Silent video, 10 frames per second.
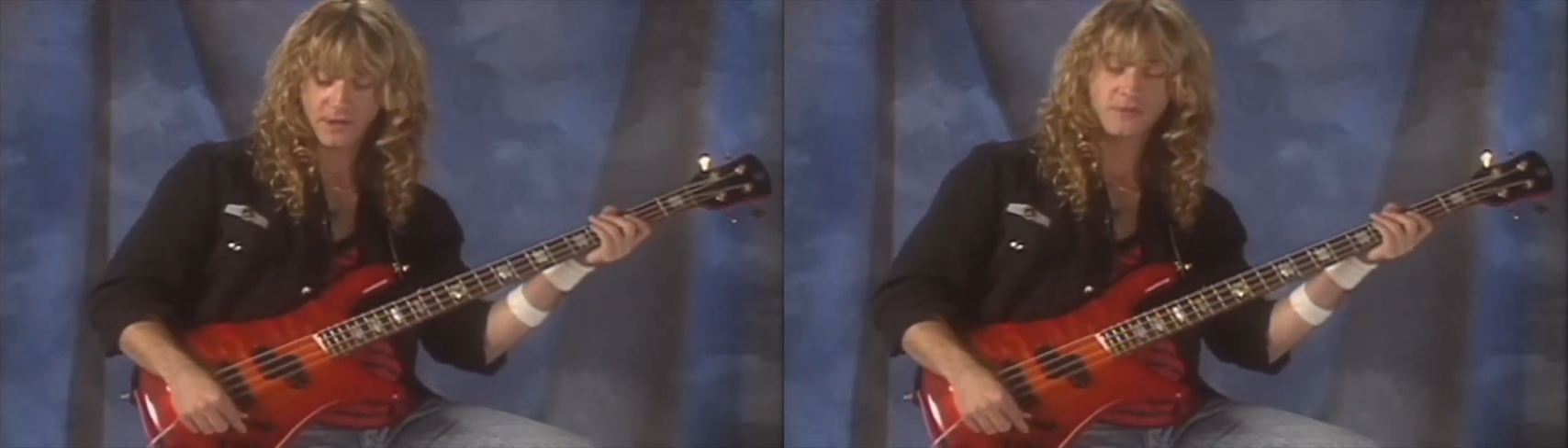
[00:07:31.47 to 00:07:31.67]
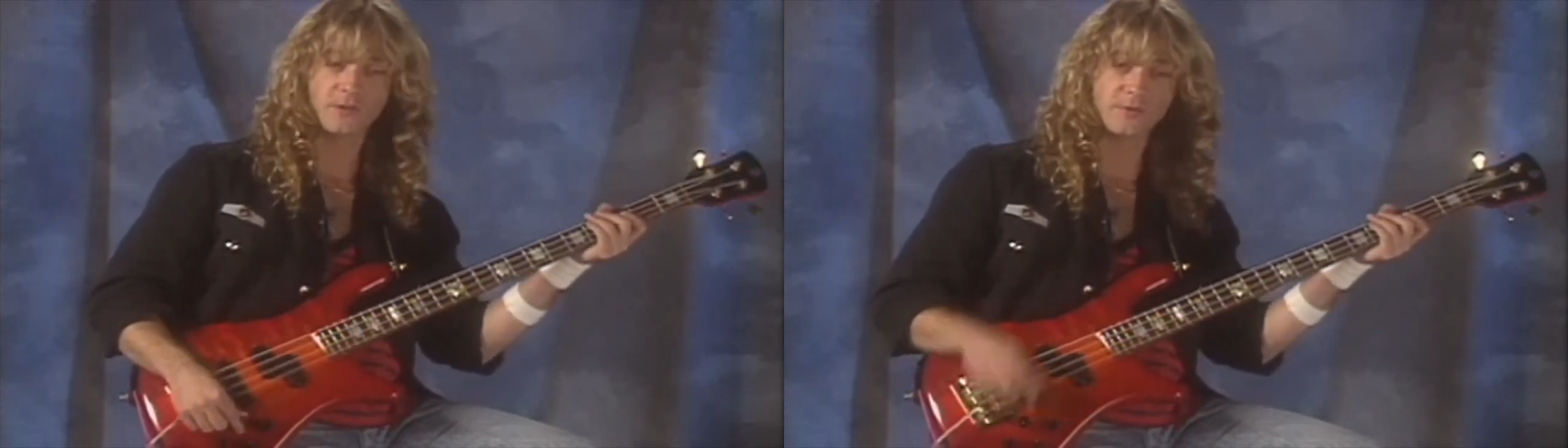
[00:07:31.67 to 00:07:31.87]

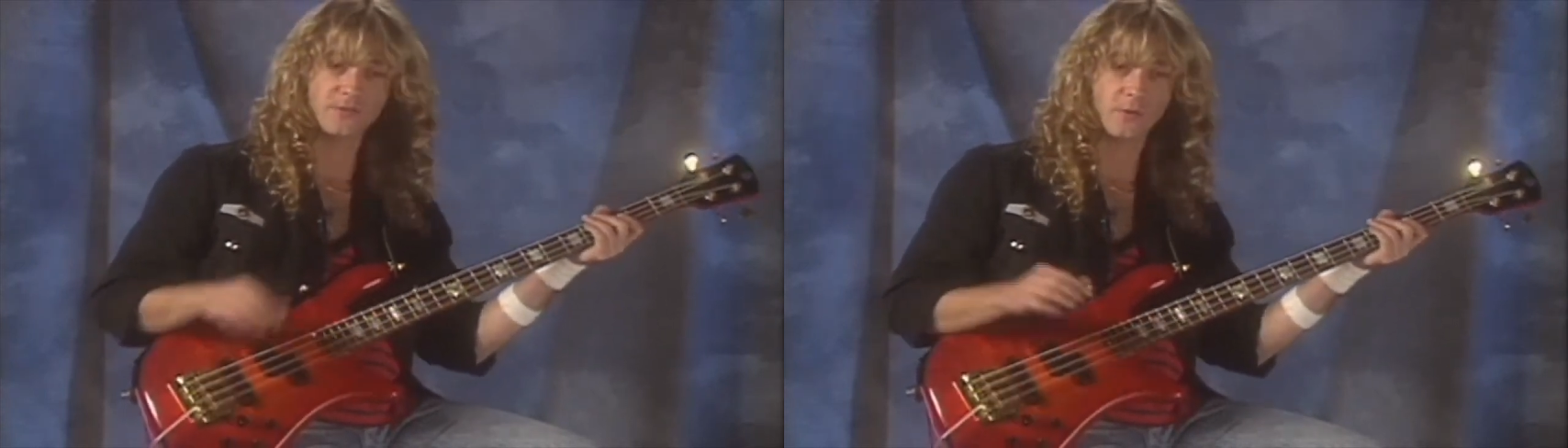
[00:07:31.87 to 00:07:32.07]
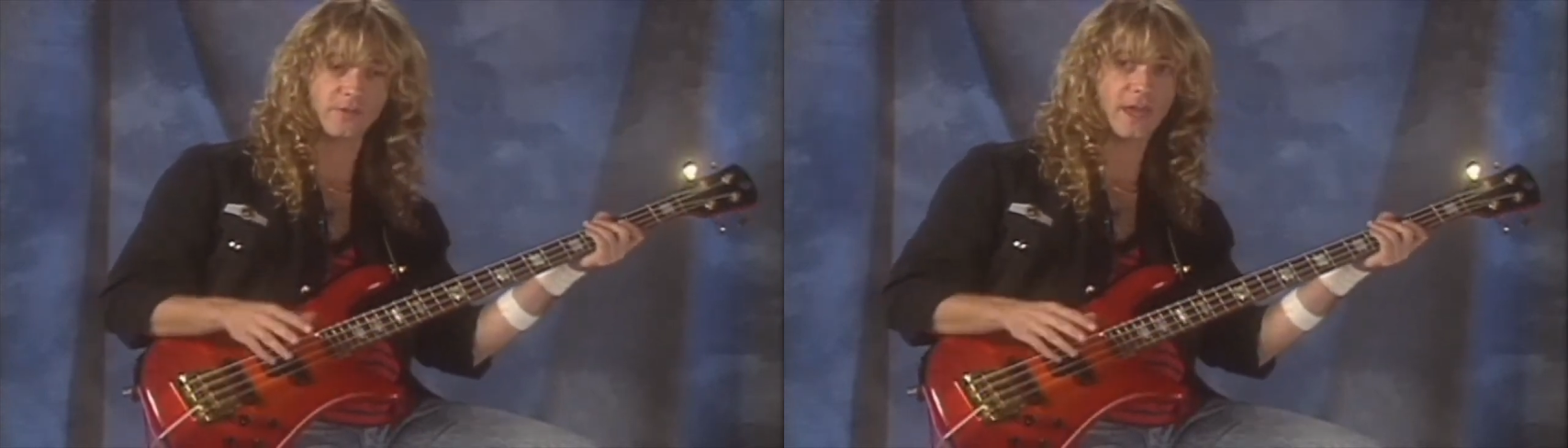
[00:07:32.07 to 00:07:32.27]
So let me
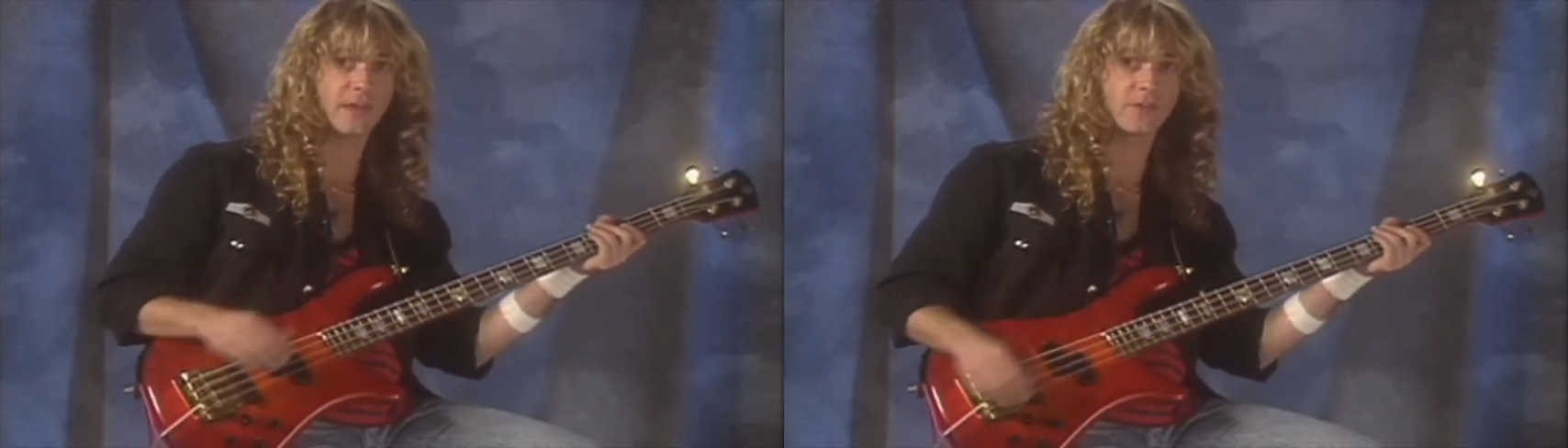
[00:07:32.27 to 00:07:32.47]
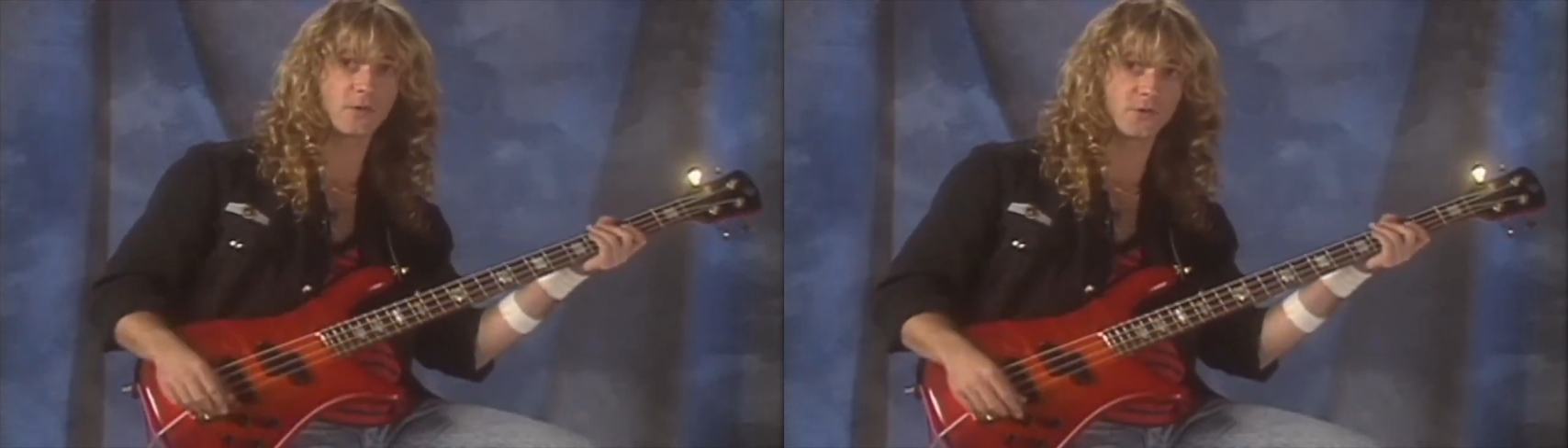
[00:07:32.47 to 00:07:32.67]
start with
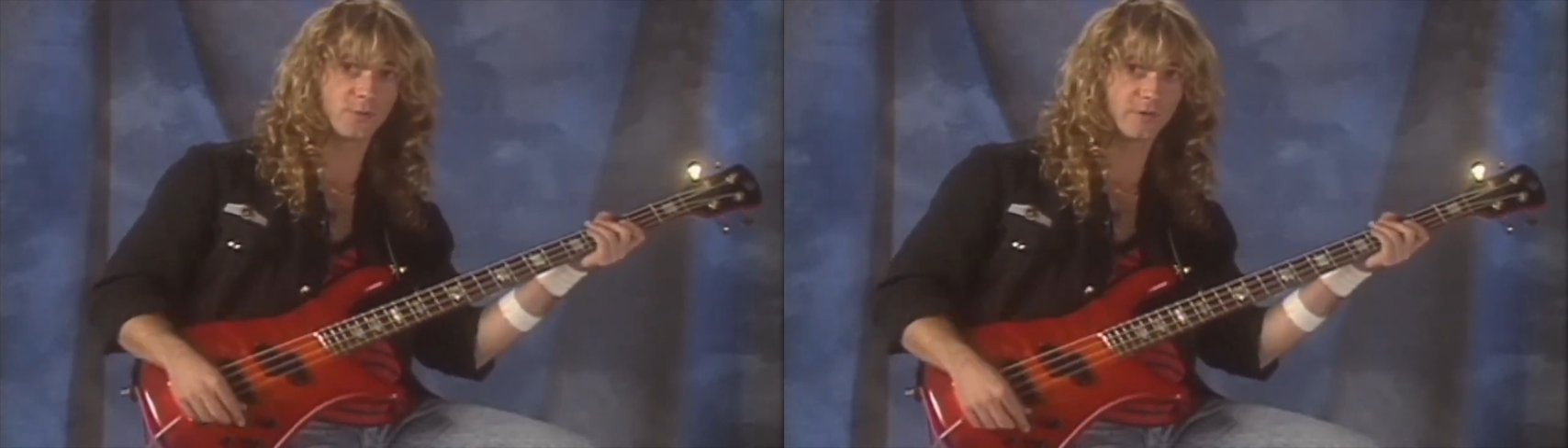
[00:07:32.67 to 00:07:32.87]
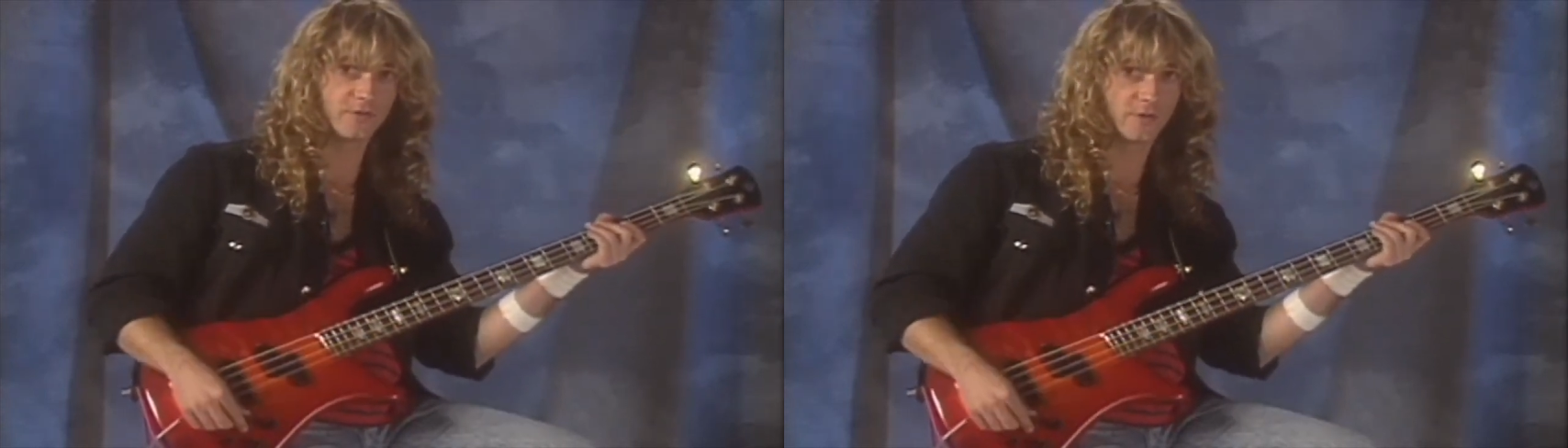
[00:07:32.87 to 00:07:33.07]
eighth note
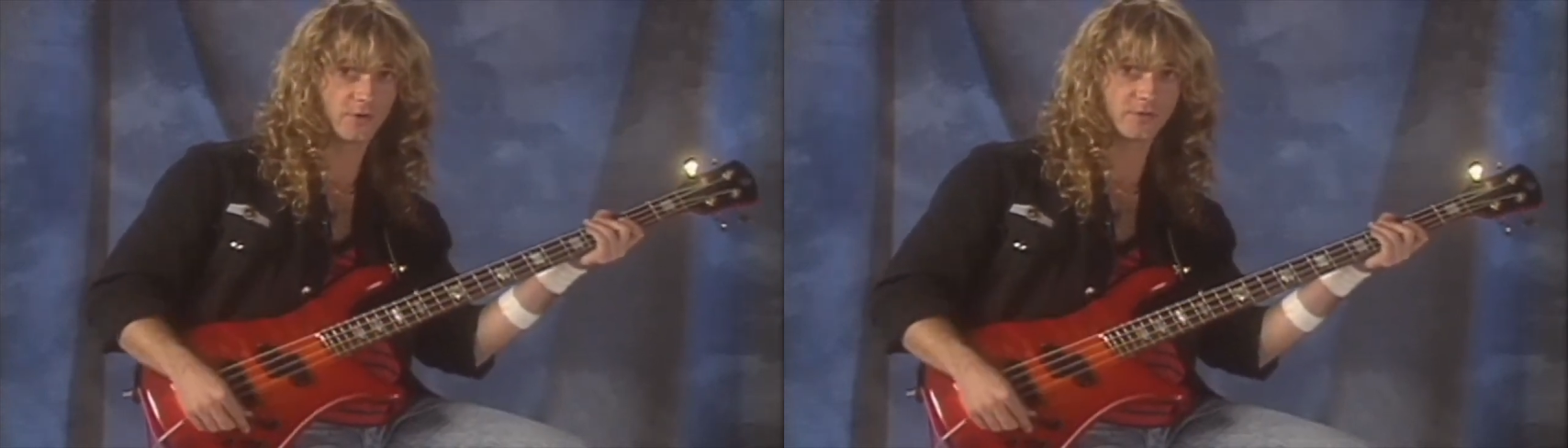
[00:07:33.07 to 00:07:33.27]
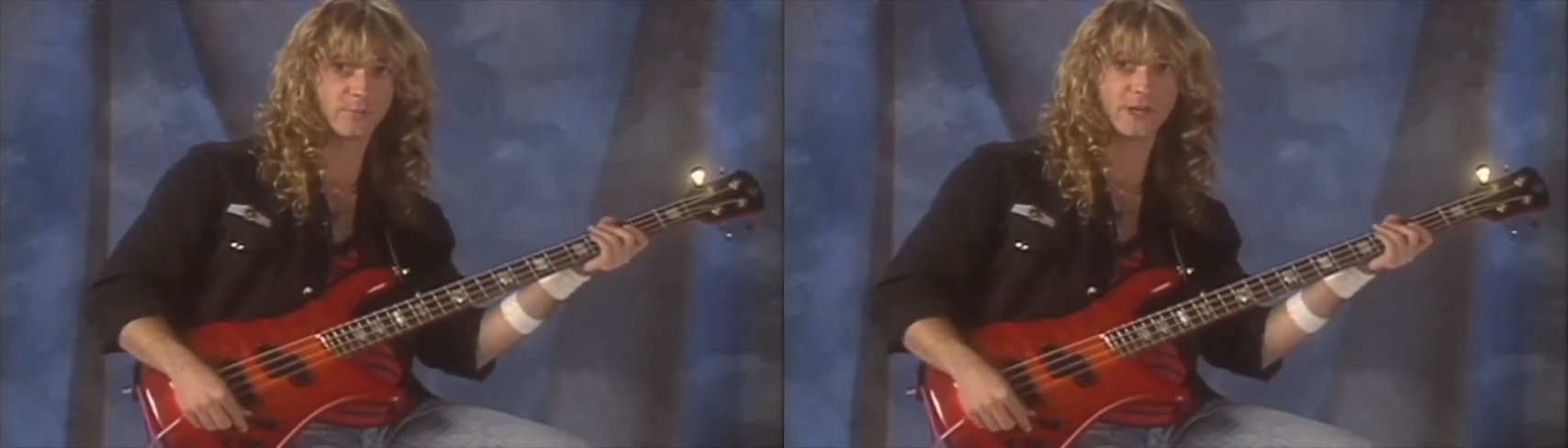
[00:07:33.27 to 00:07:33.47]
triplets
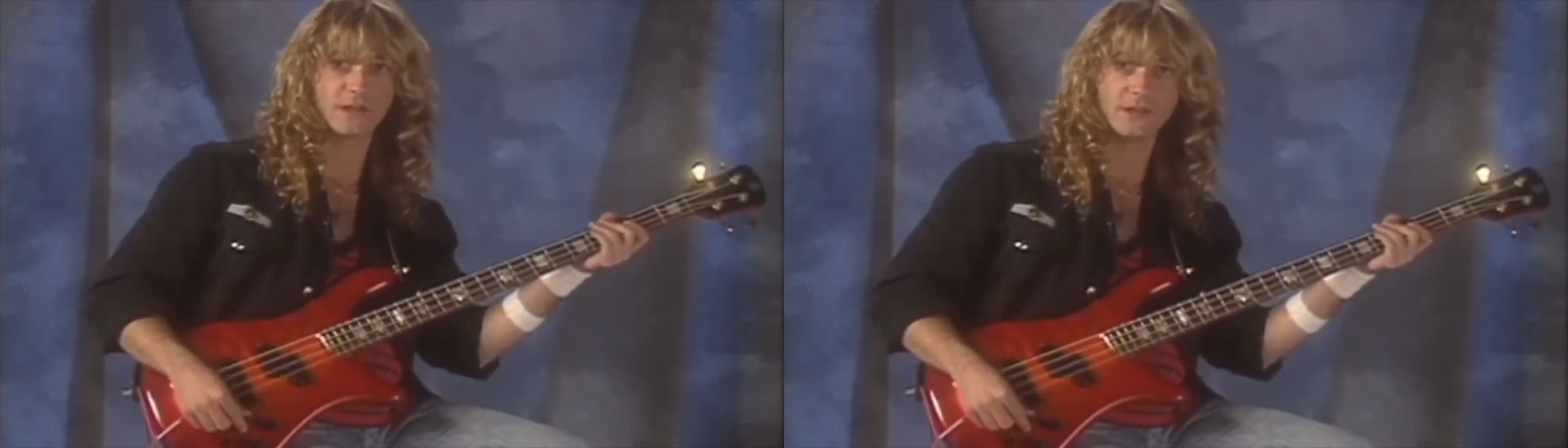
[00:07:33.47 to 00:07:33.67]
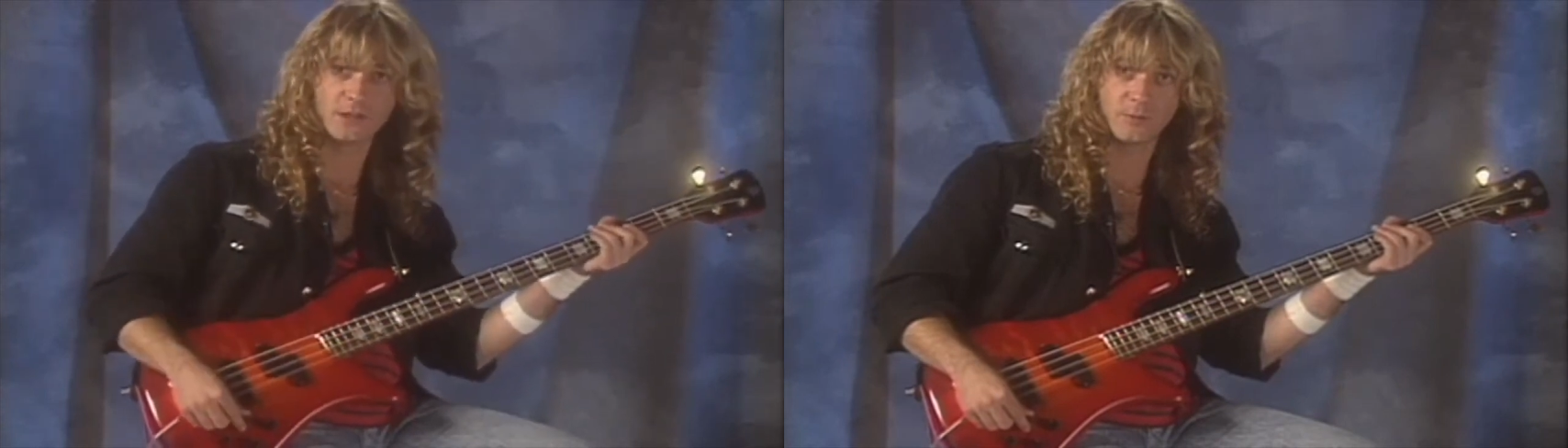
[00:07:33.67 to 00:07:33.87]
first and play a
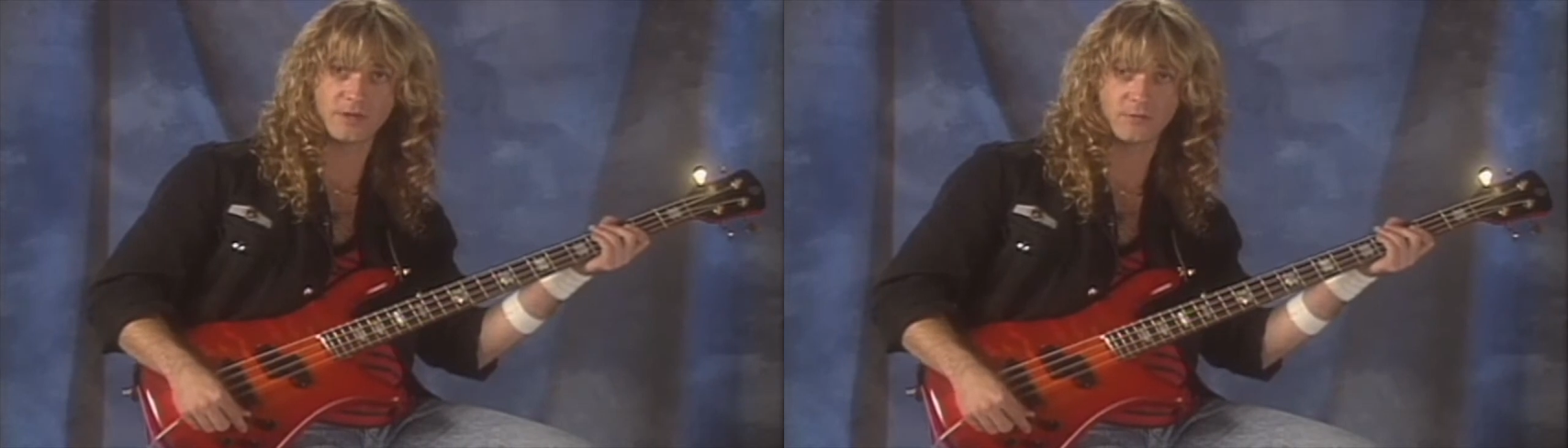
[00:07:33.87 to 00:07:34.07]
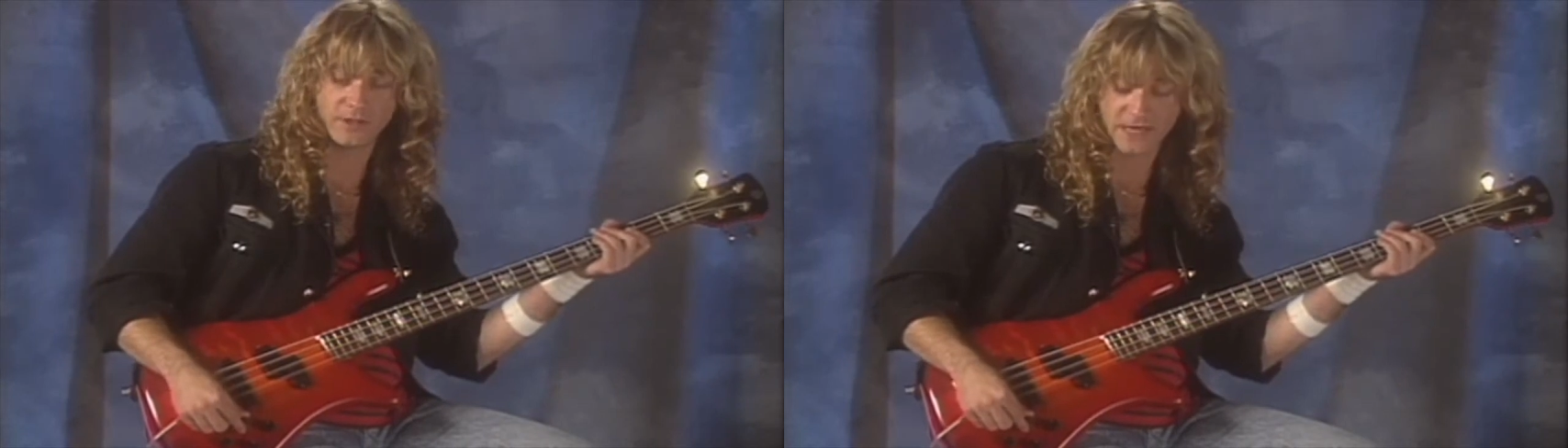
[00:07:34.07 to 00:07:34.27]
little bit of what